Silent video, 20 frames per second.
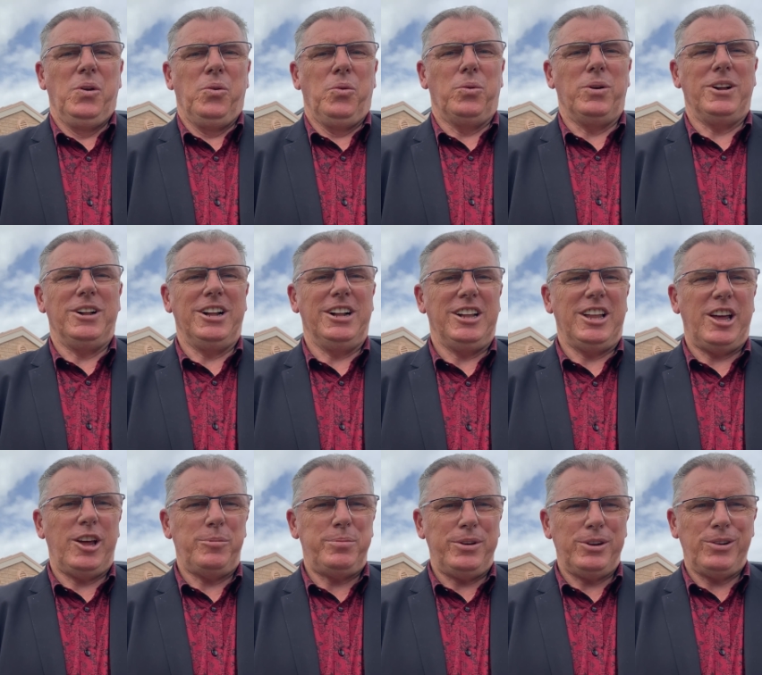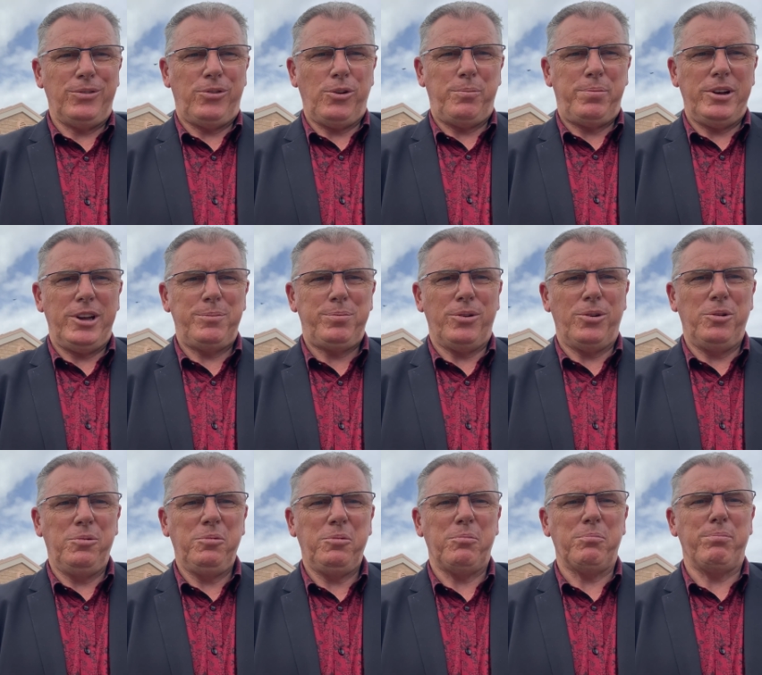Well, hello, beautiful
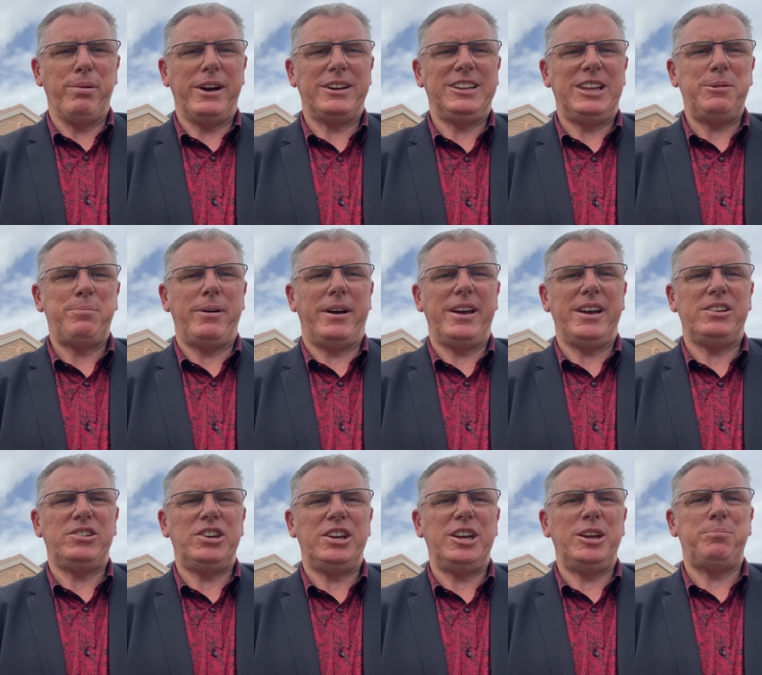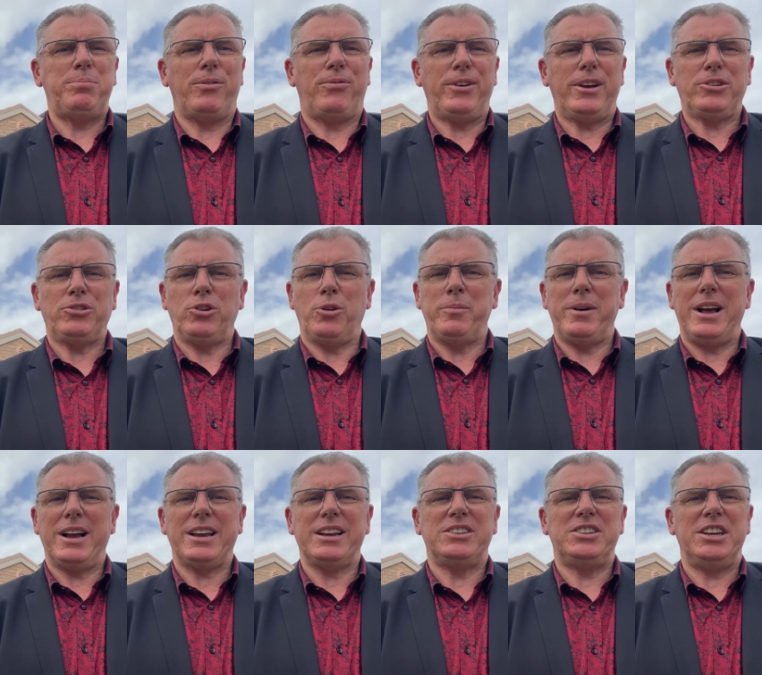people. Bradley Page here, professional
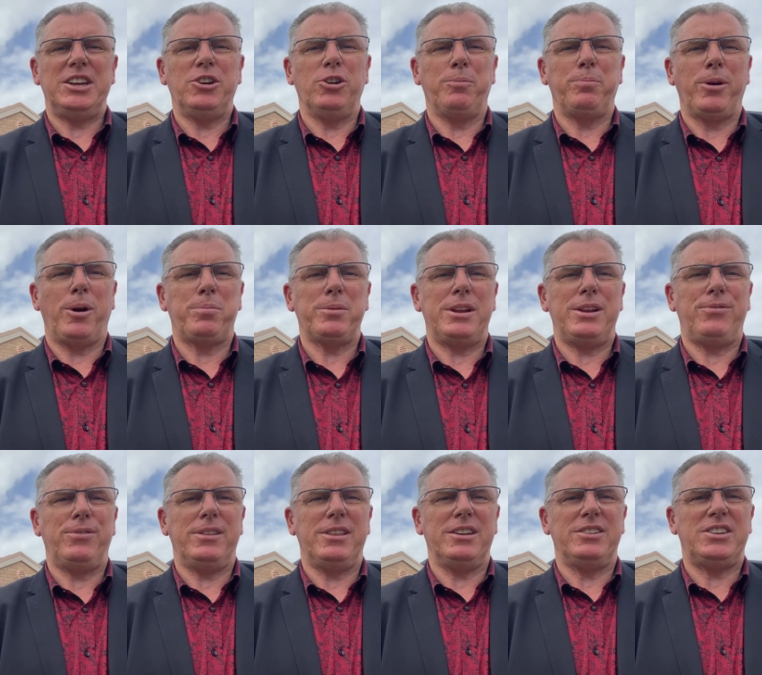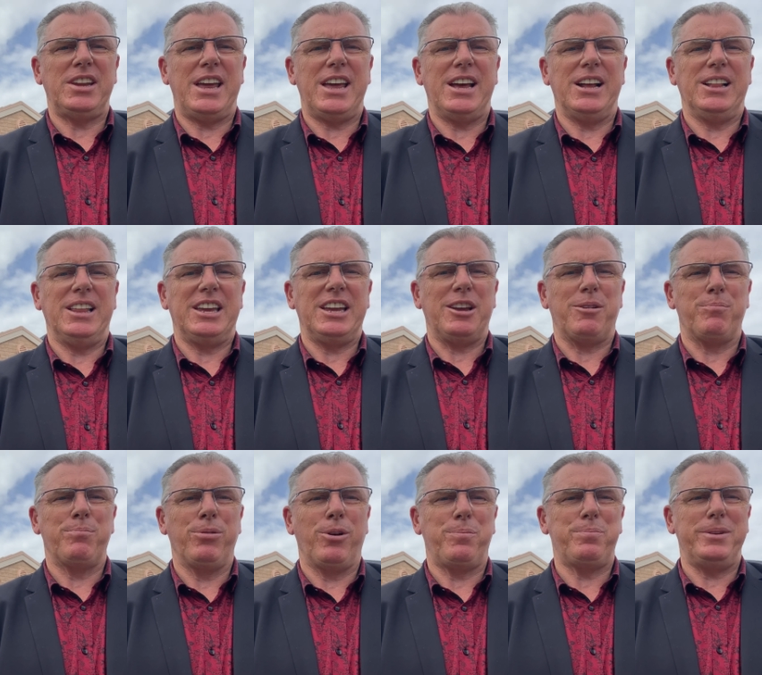marketeer of property for the Dowling
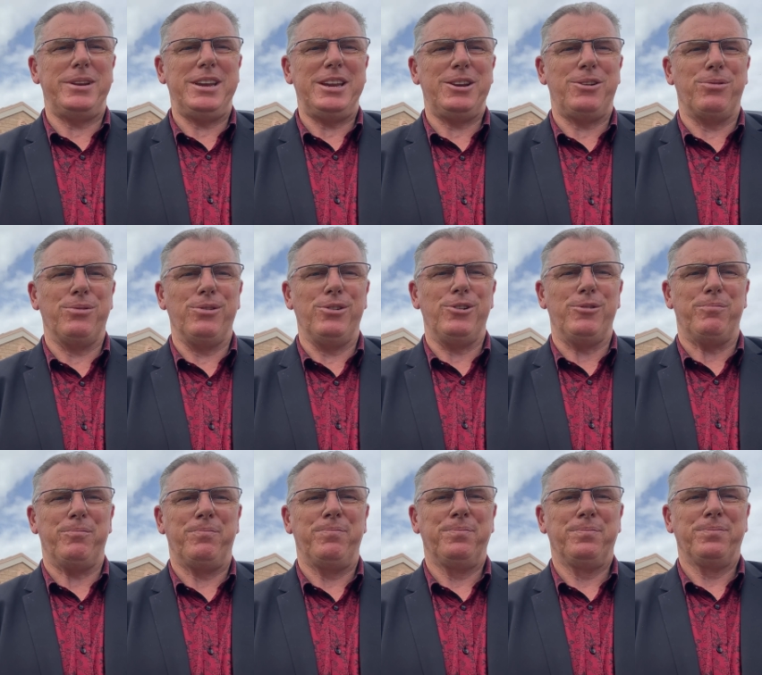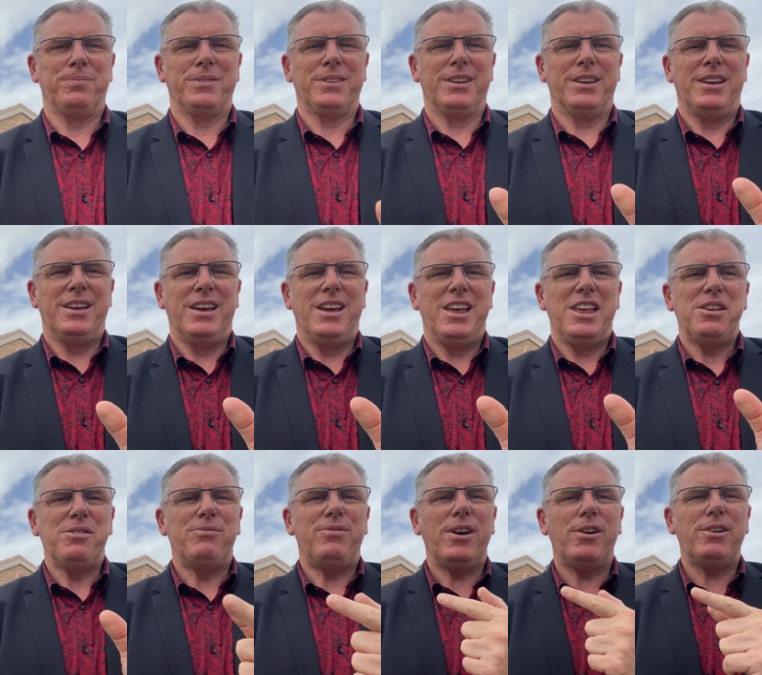Property Group.
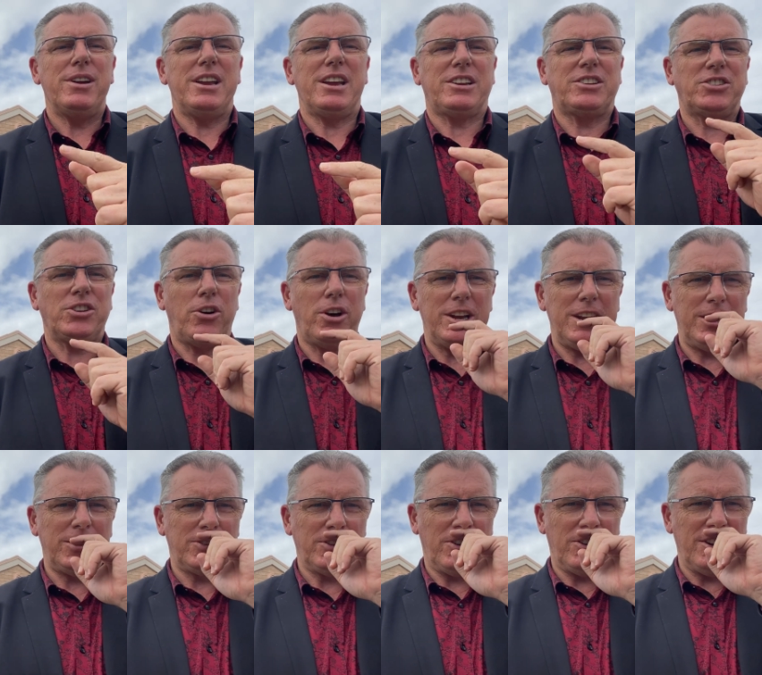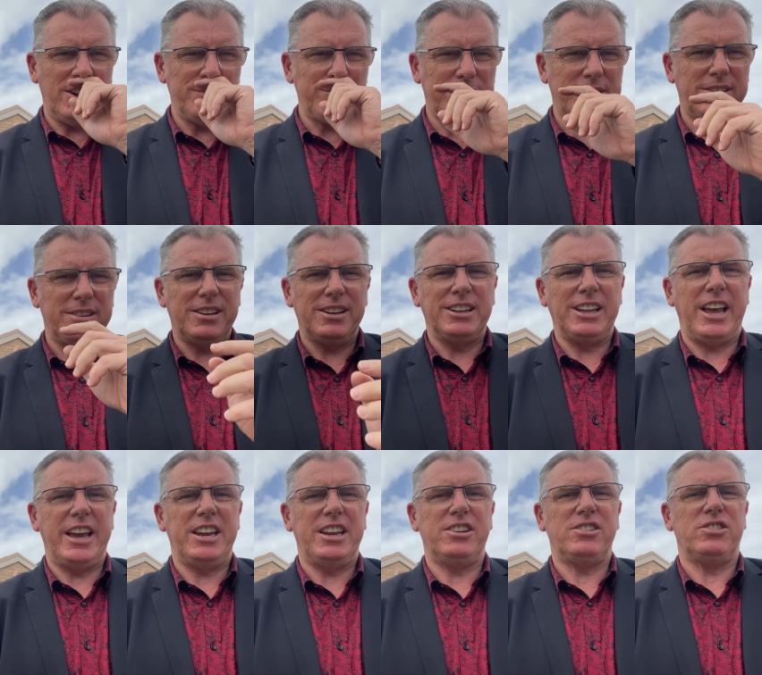Very exciting times,
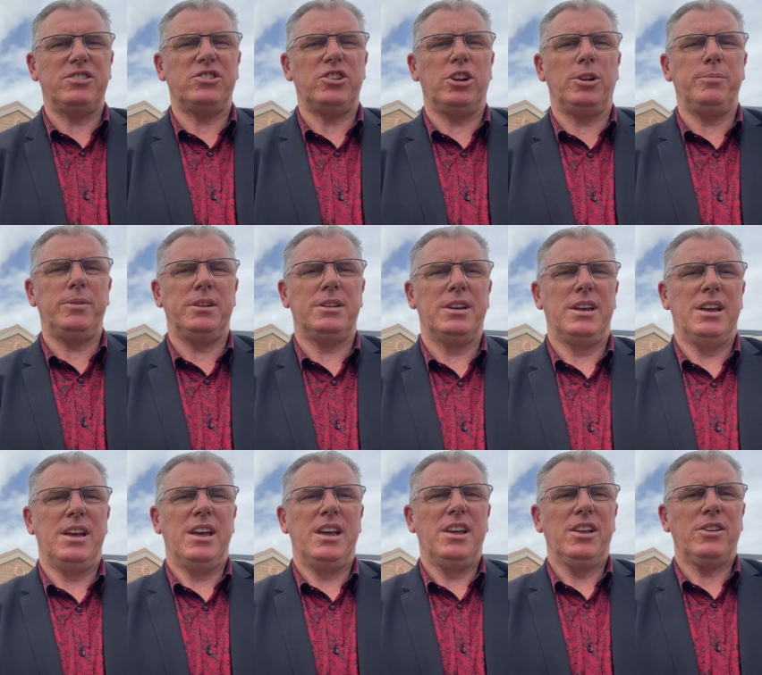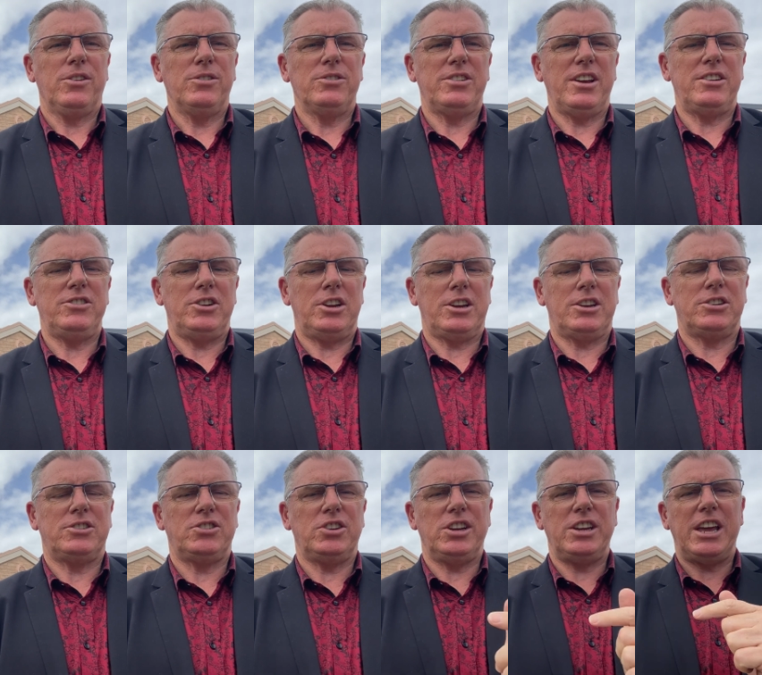ladies and gentlemen, because as you
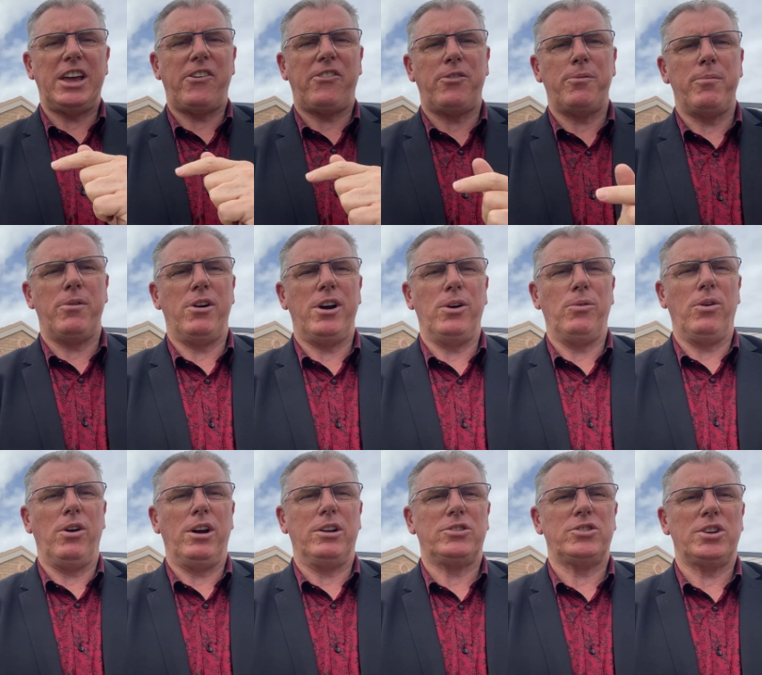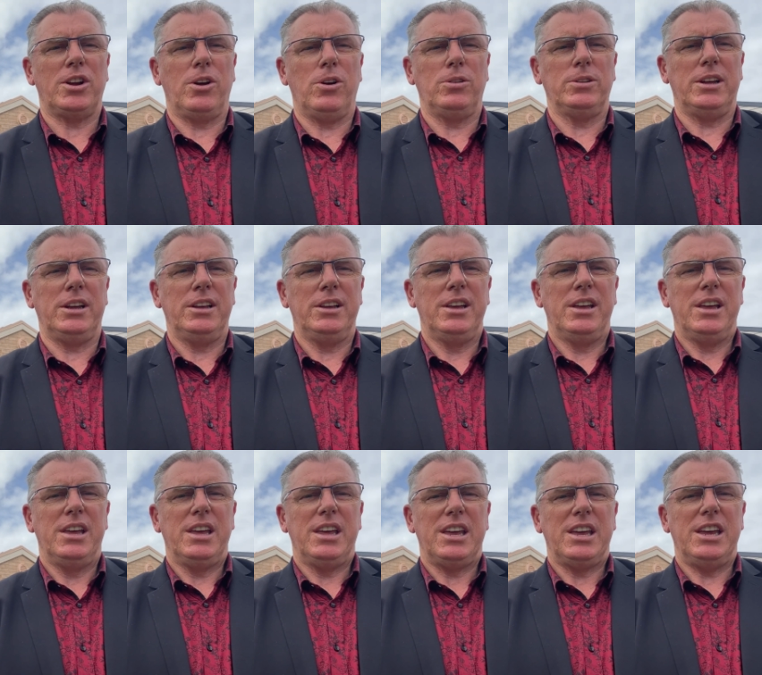can see over my right shoulder,
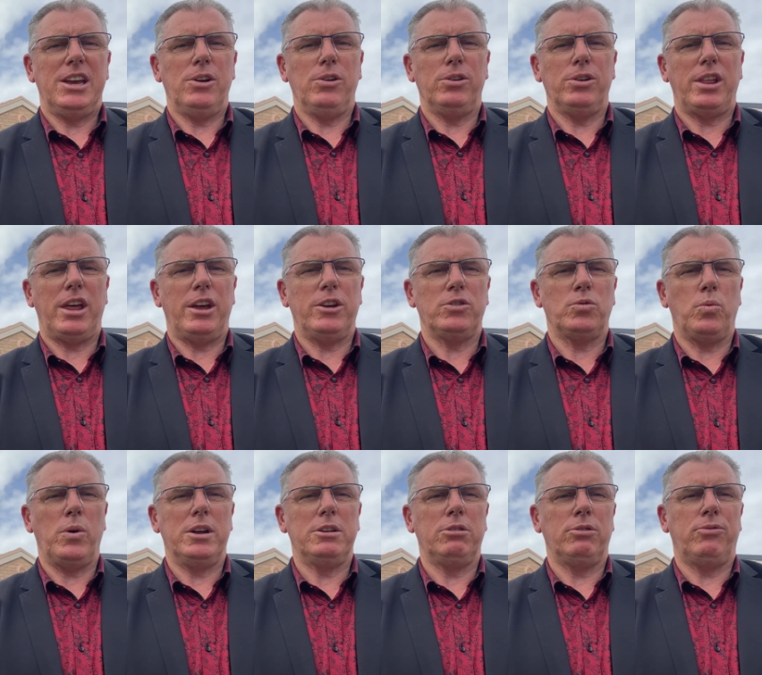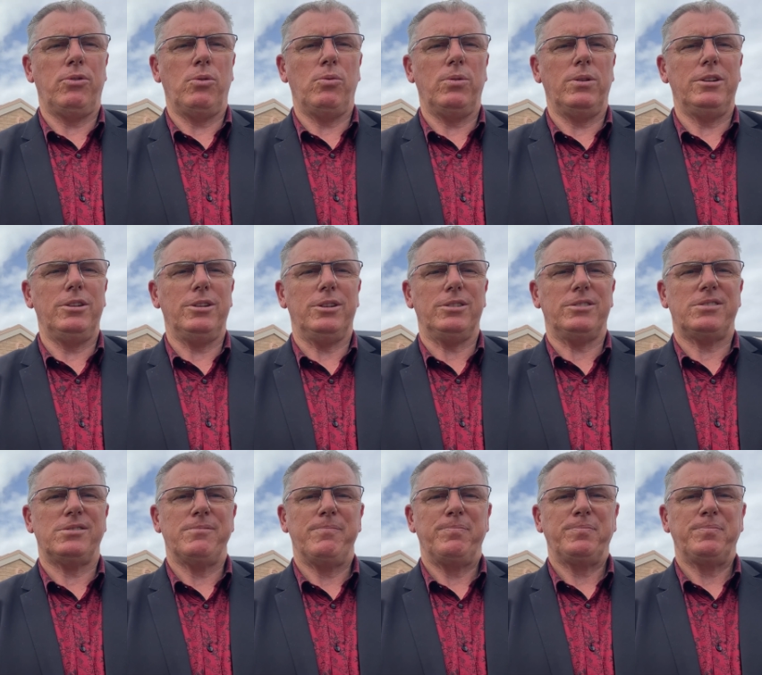here are those wonderful words